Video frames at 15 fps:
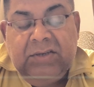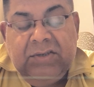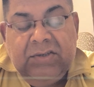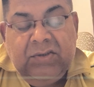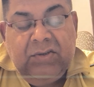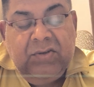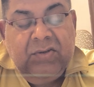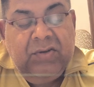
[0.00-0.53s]

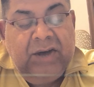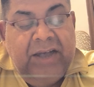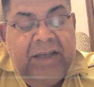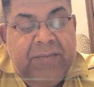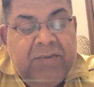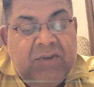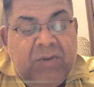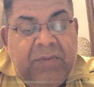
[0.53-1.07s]
So I
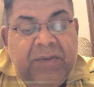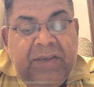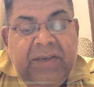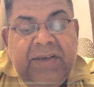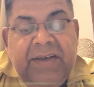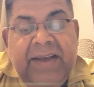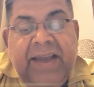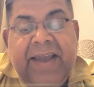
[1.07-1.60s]
am stopping
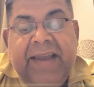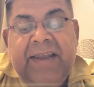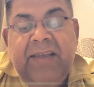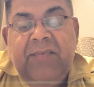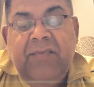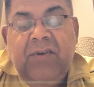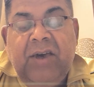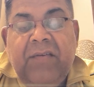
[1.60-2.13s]
here, and
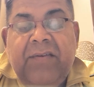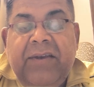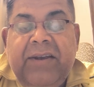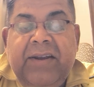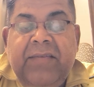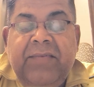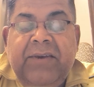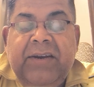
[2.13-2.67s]
if you have any
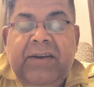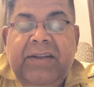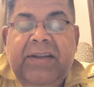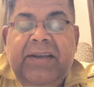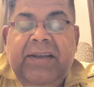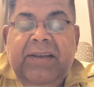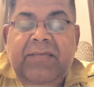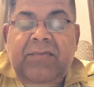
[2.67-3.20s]

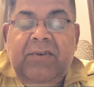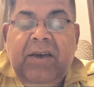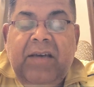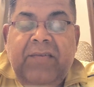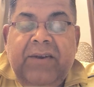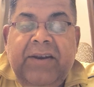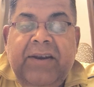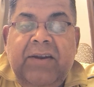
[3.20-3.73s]
difficulty and if you
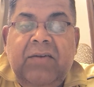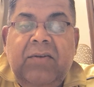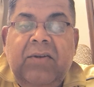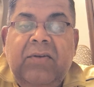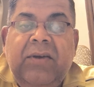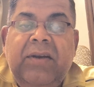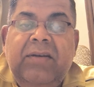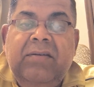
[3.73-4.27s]
have any doubt, you
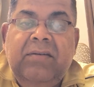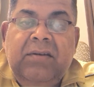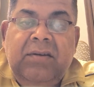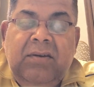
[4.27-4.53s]
can